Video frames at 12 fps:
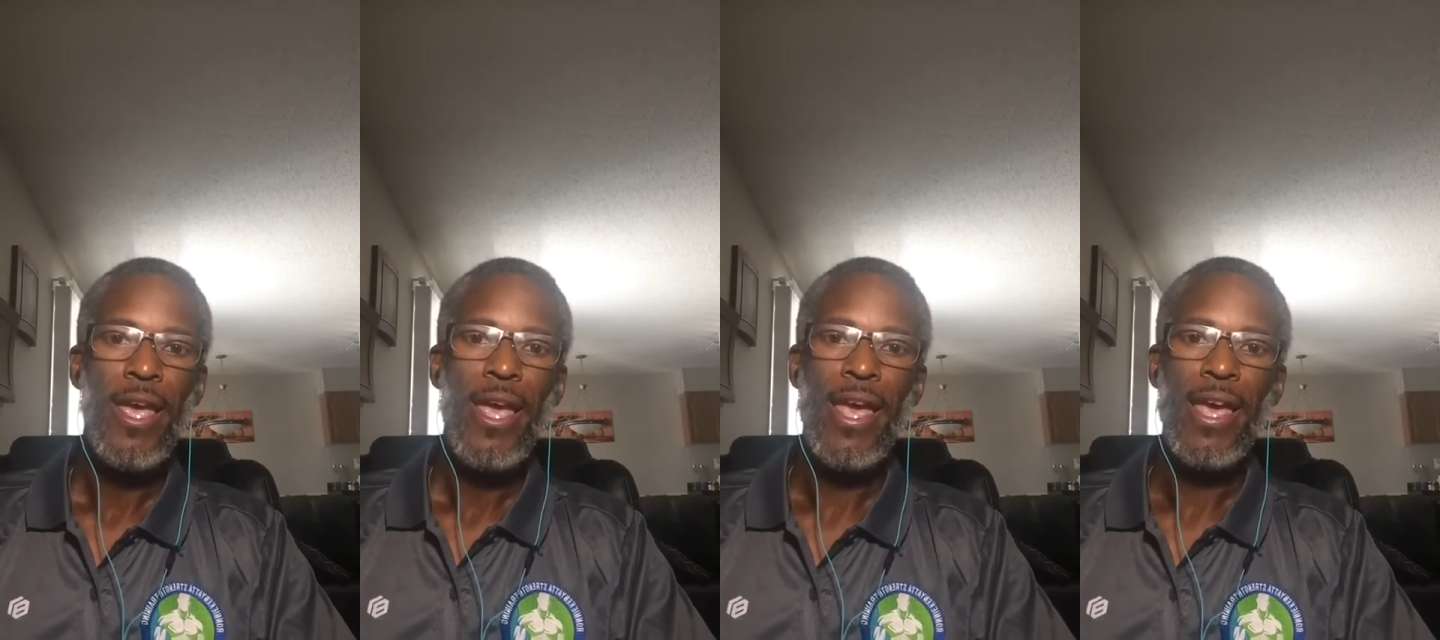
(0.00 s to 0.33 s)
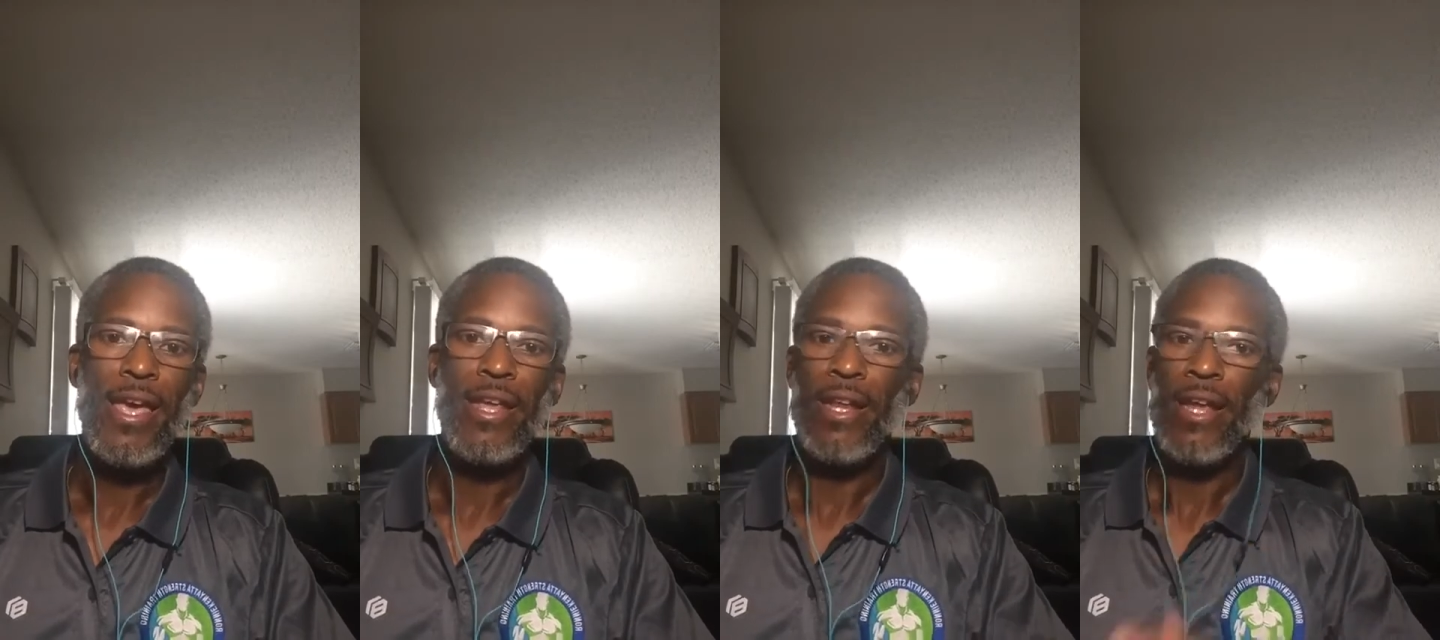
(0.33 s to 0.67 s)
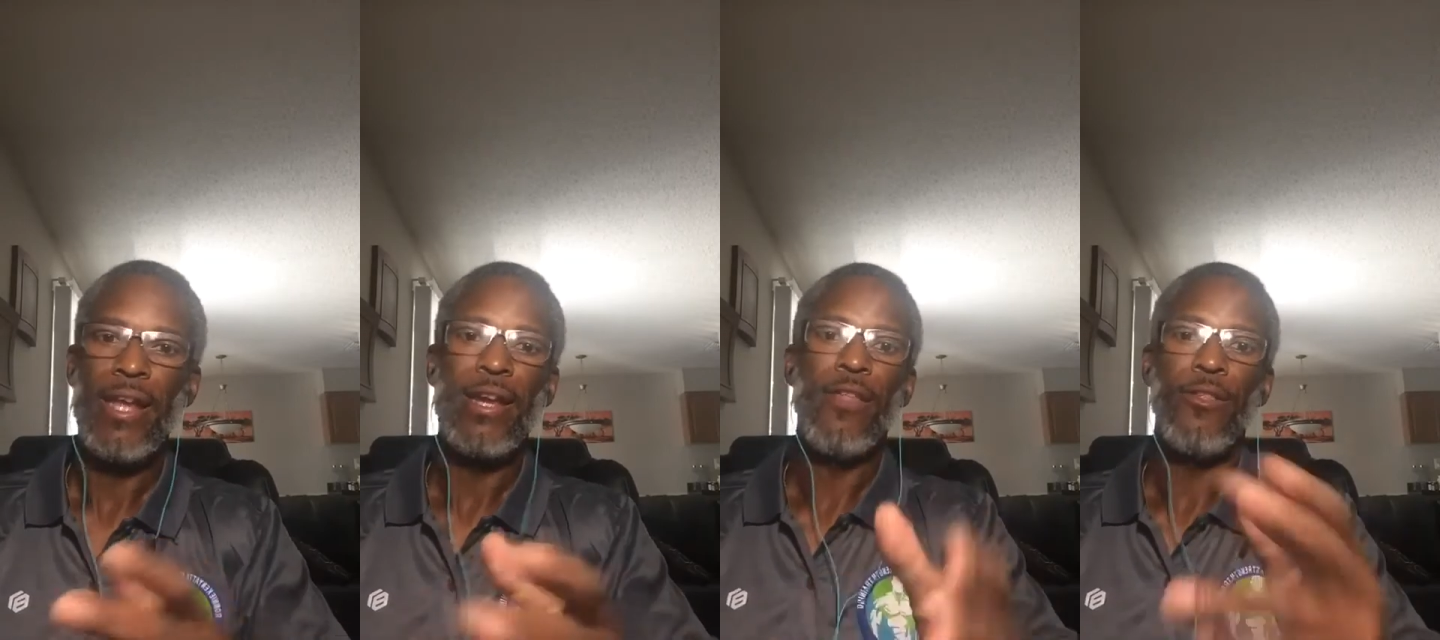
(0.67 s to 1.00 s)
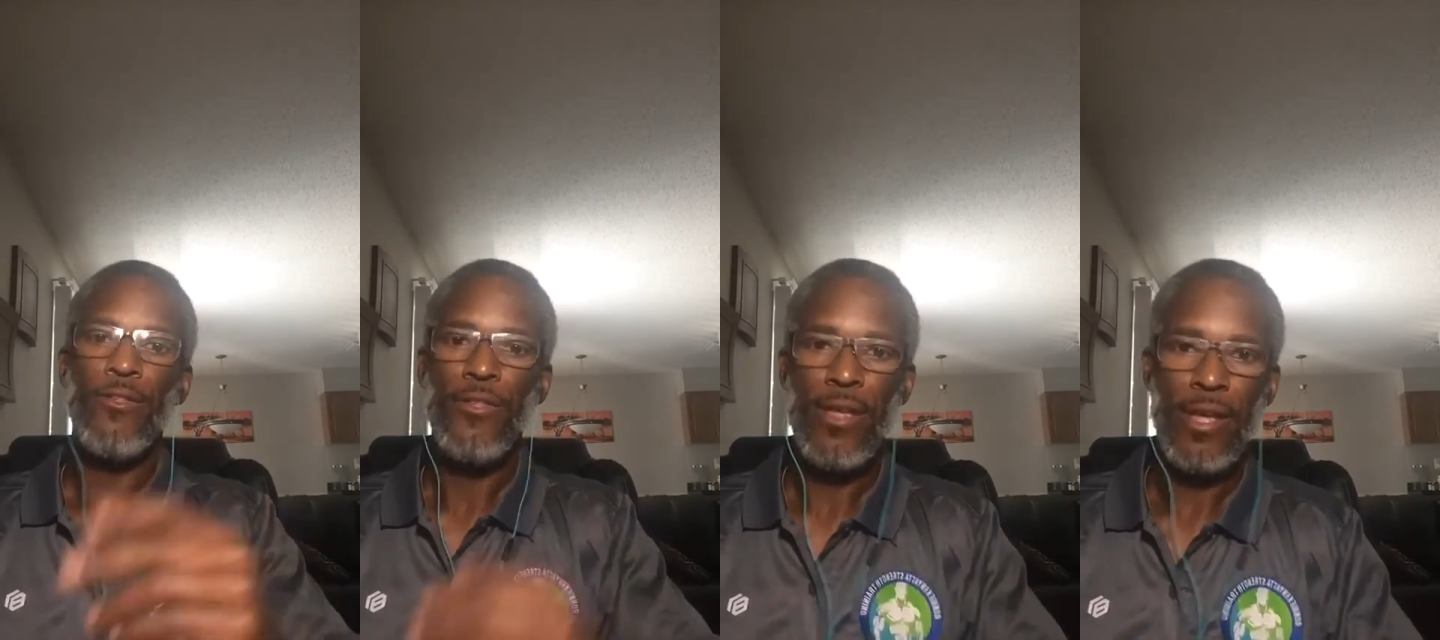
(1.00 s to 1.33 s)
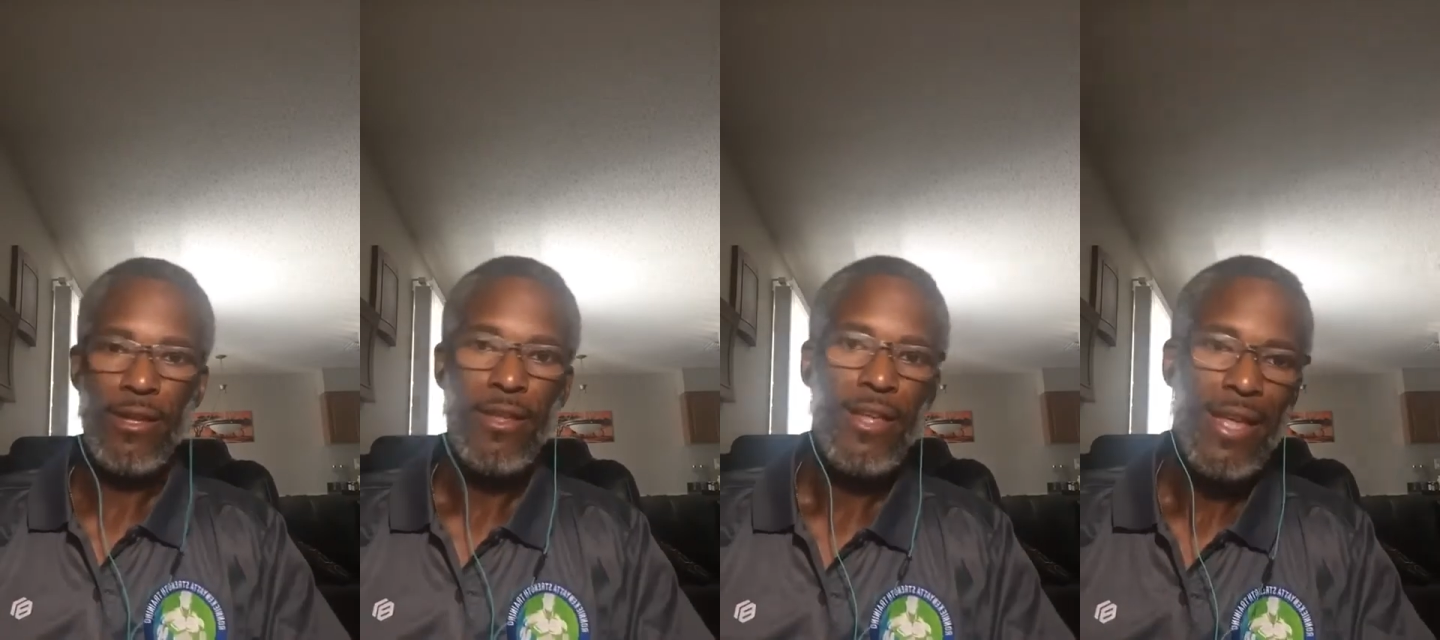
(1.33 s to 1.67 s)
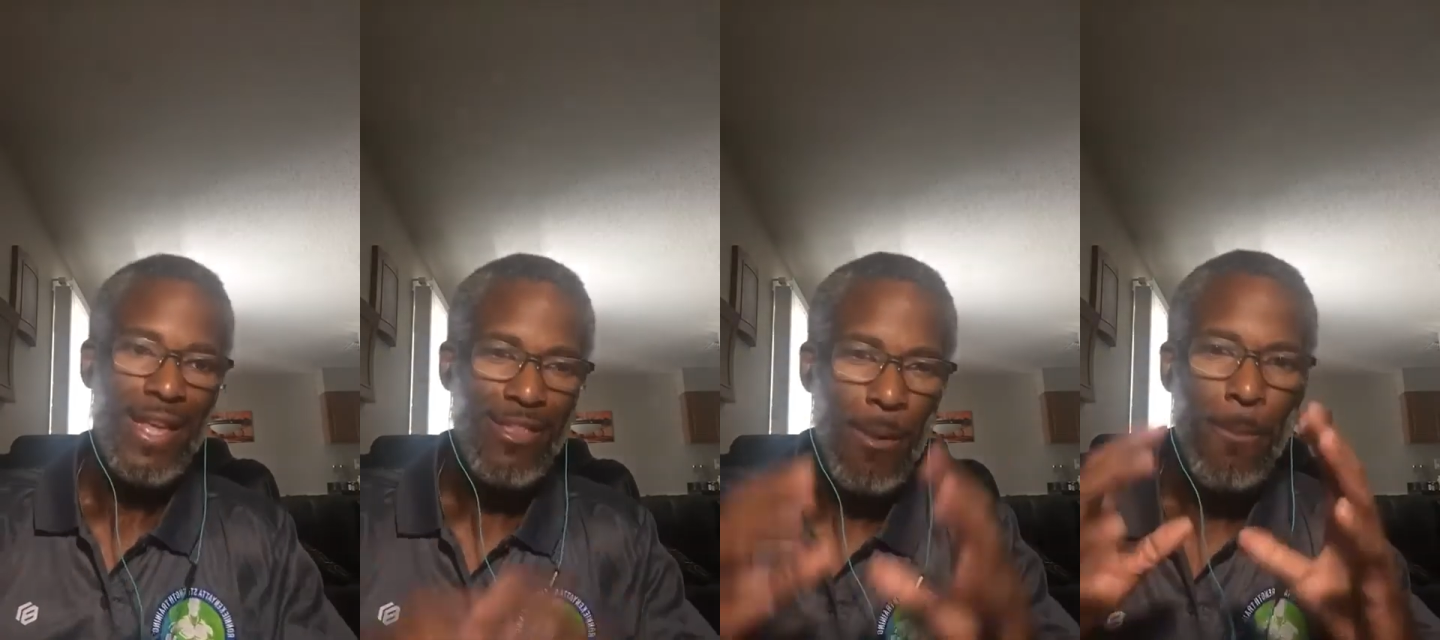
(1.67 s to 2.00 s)
And another thing,
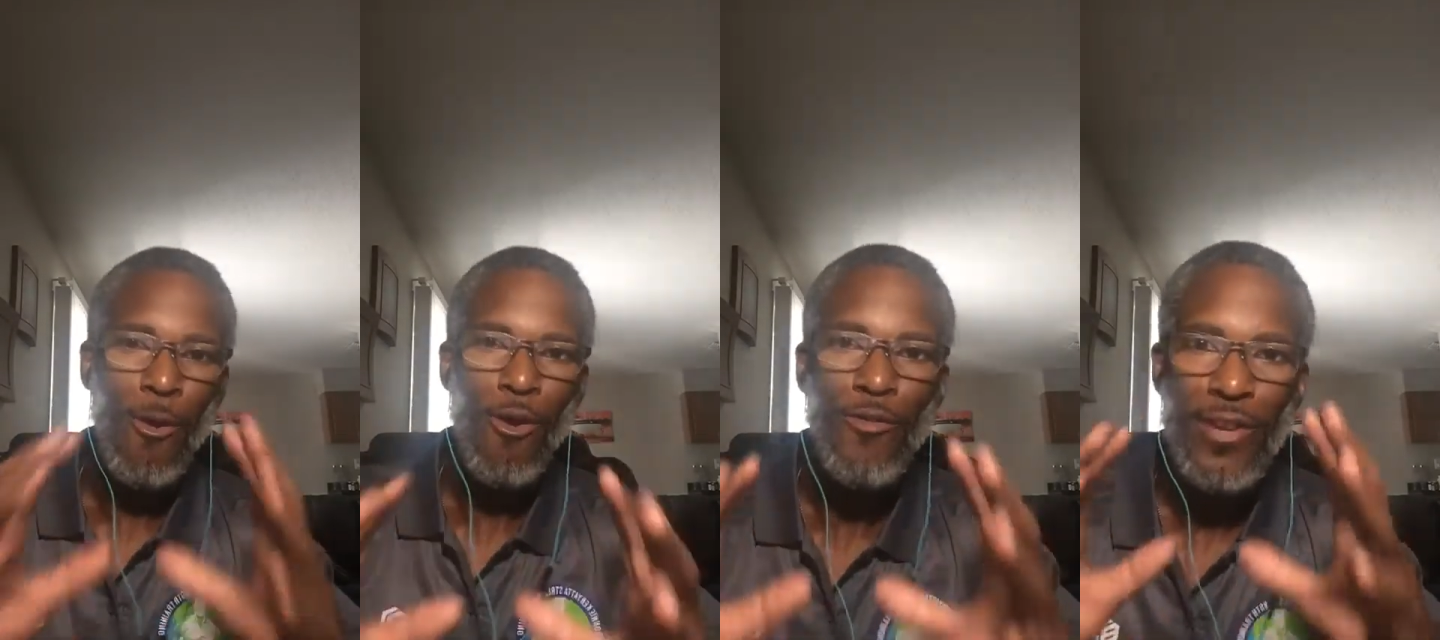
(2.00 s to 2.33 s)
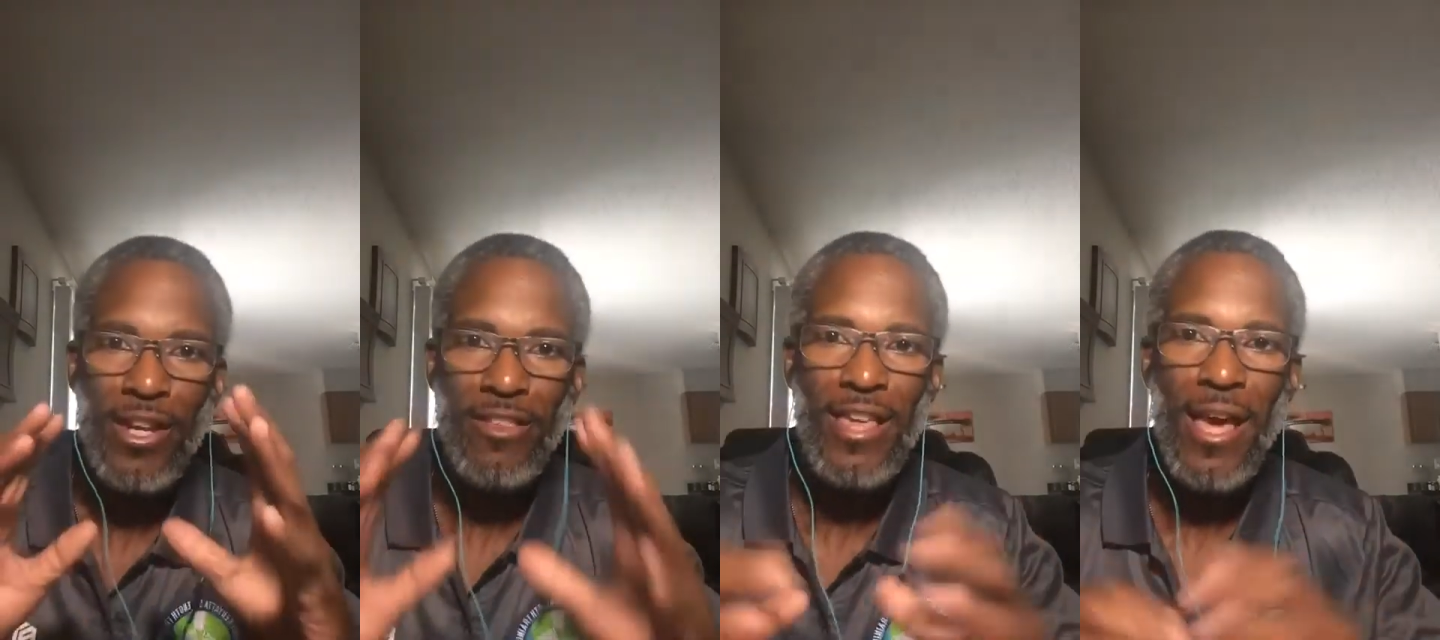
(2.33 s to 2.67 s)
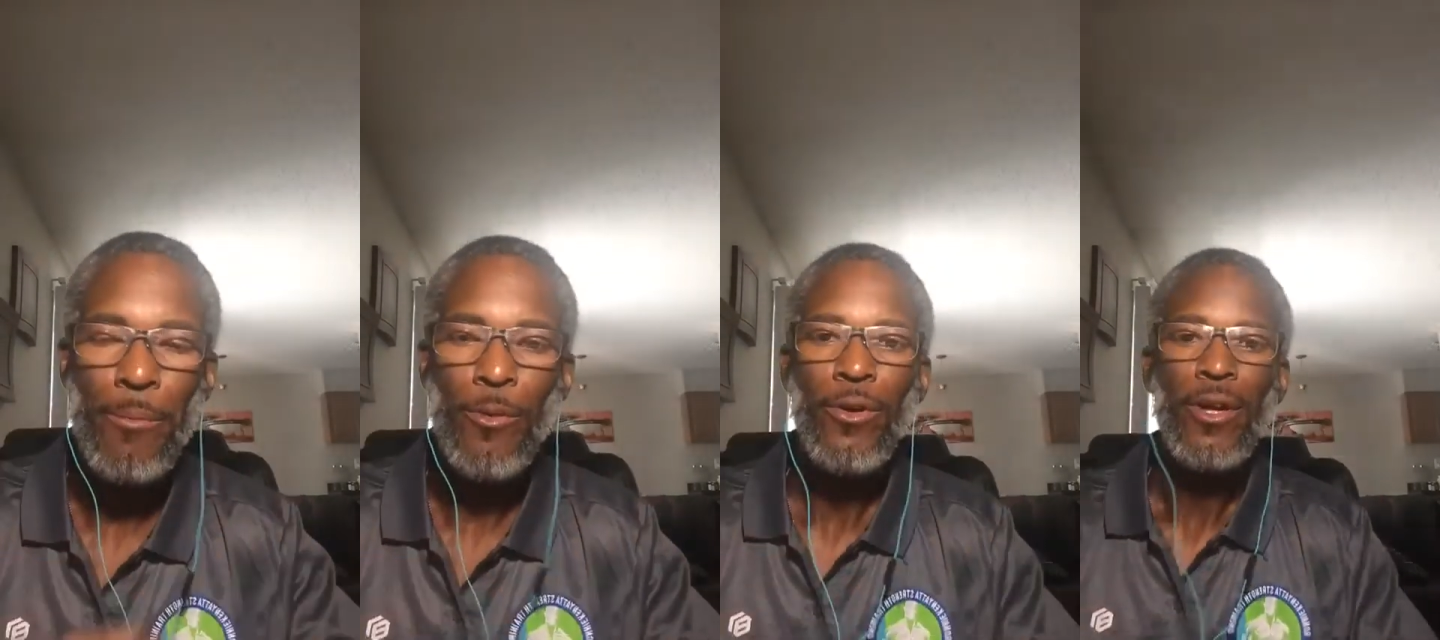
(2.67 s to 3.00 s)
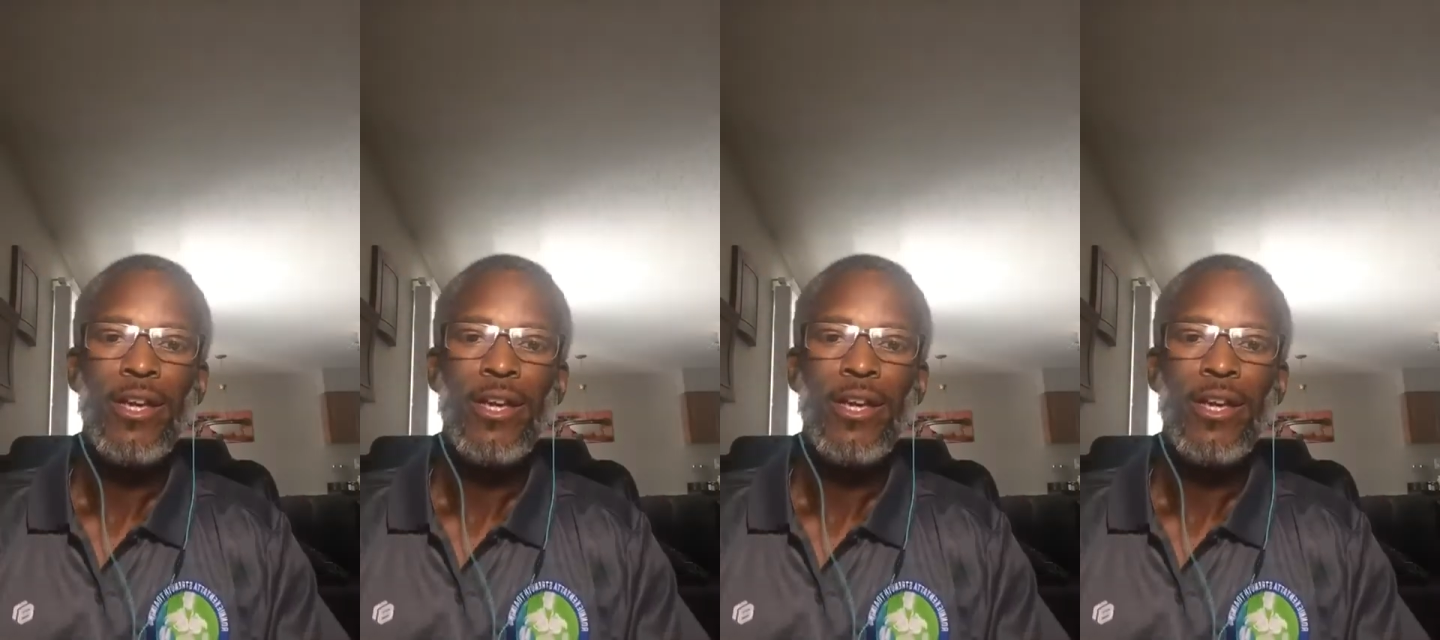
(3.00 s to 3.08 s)
he's a perfect example.